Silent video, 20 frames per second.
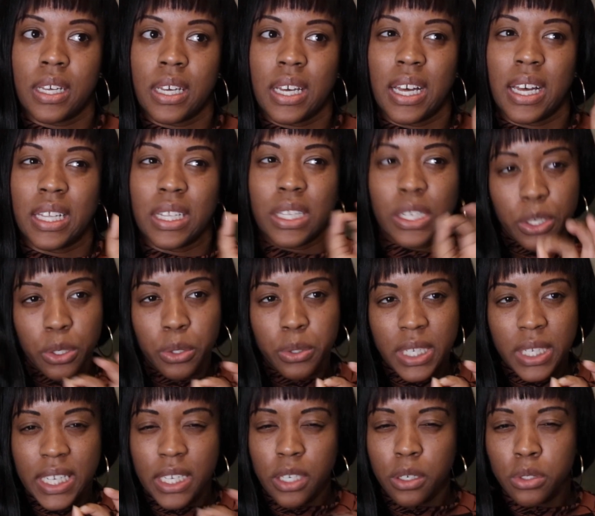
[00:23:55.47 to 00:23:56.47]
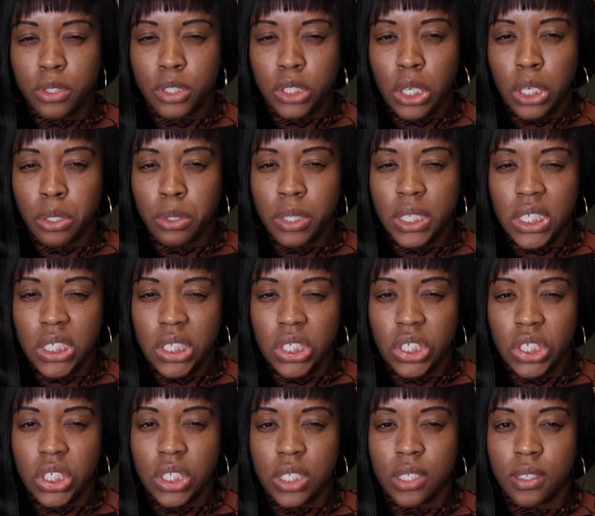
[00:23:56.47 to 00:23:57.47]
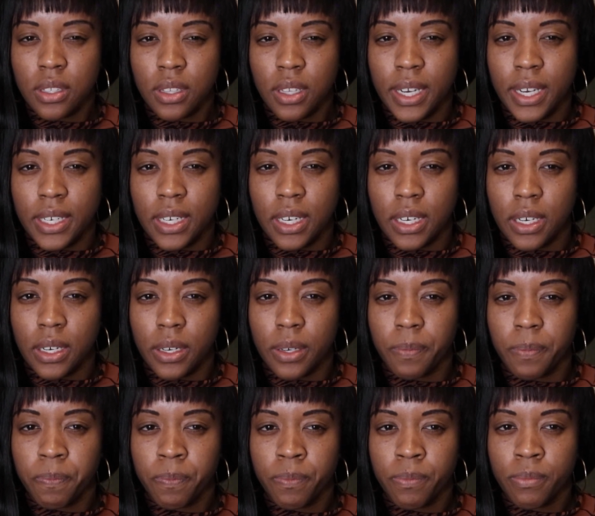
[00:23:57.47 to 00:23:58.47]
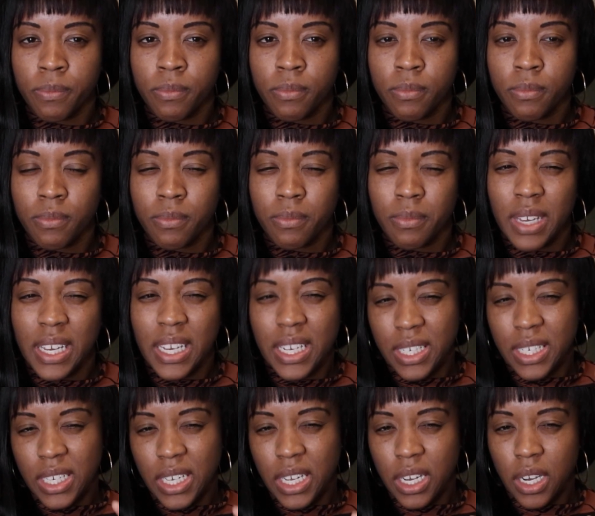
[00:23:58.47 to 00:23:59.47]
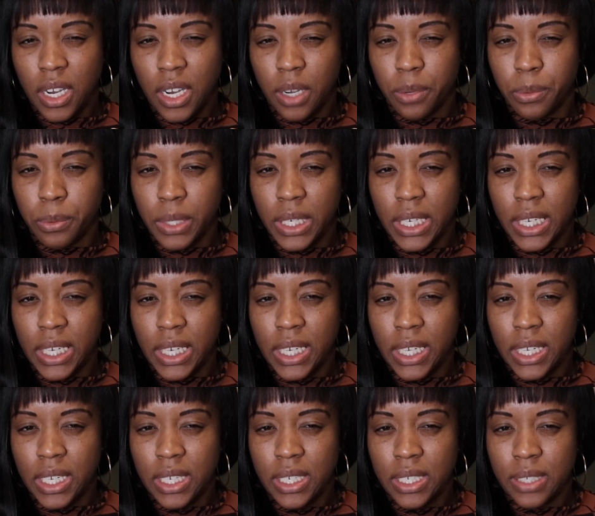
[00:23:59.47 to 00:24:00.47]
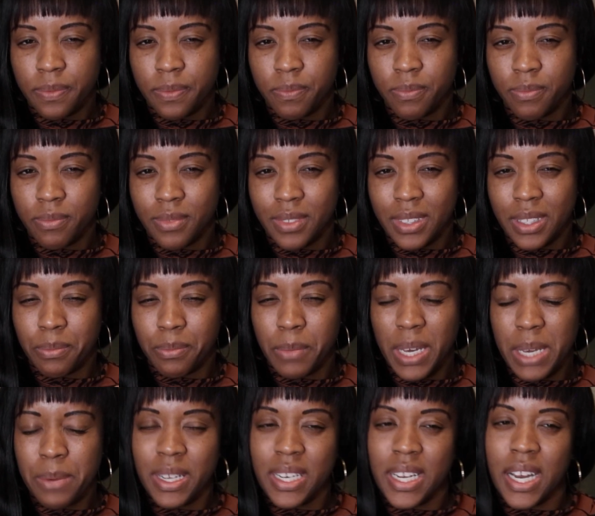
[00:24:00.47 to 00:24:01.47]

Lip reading: a little neo soulish, like a India Ari, maybe